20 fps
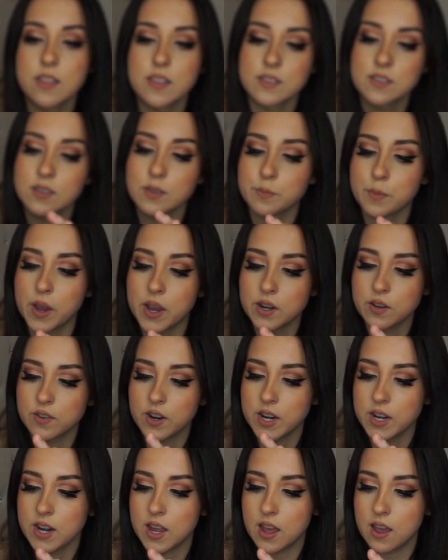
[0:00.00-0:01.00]
This is mine
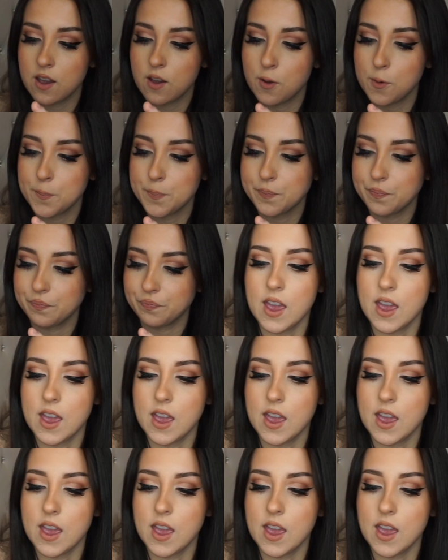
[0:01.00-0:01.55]
right now.